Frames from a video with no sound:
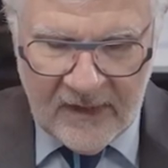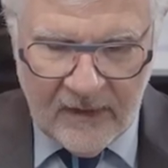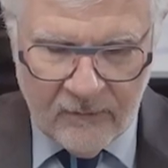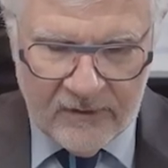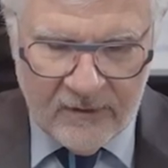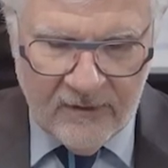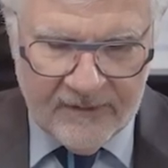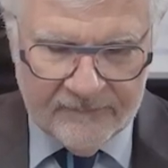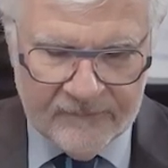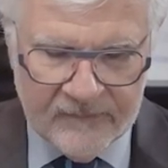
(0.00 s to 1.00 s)
how we're
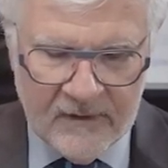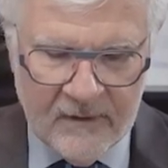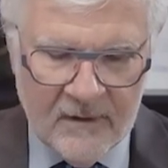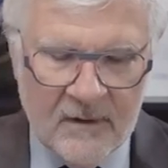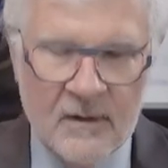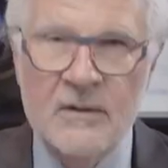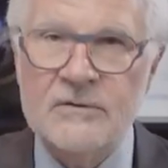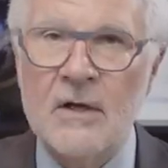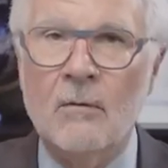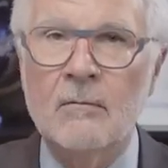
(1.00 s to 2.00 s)
doing.
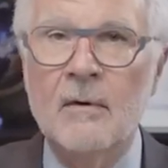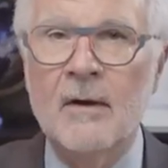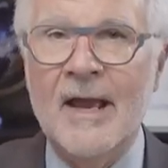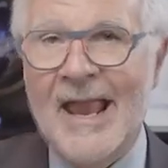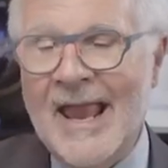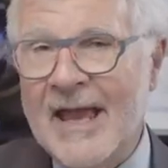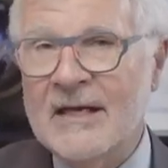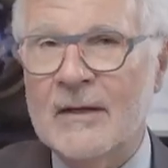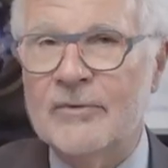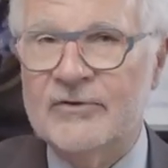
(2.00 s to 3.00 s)
So
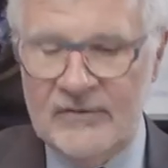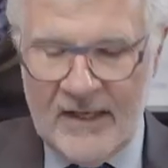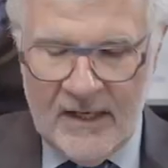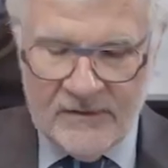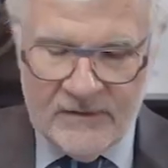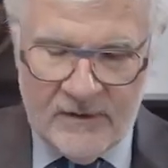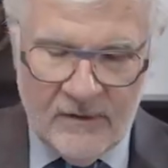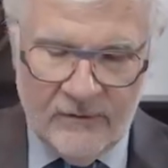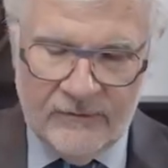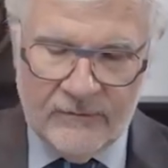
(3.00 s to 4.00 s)
adding
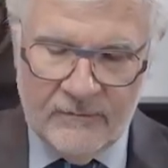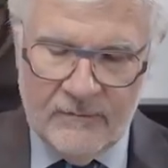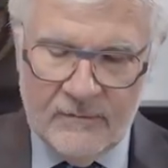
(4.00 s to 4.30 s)
pistachios